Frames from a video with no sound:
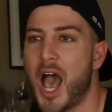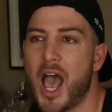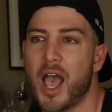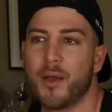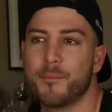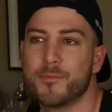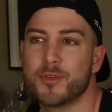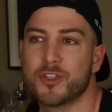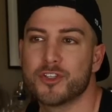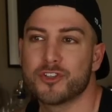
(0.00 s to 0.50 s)

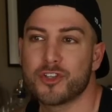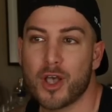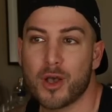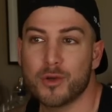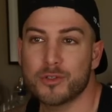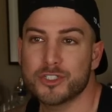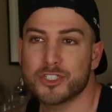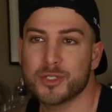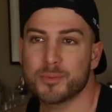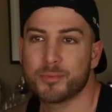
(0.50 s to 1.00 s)
I'm
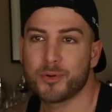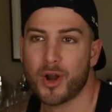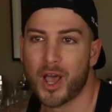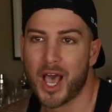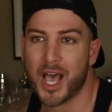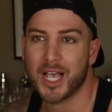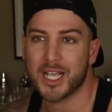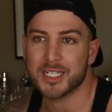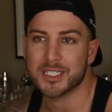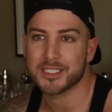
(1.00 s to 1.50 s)
so
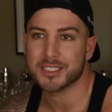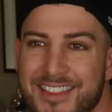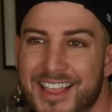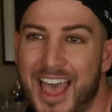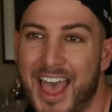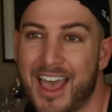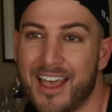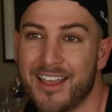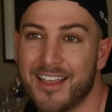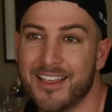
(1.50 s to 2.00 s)
surprised
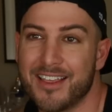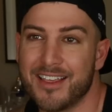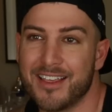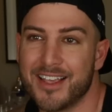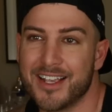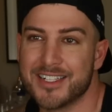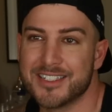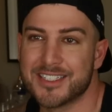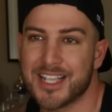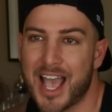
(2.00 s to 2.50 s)
that
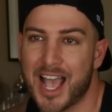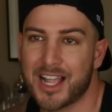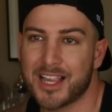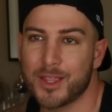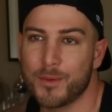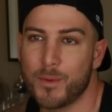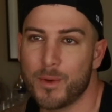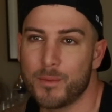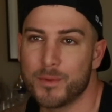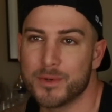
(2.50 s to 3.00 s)
exactly what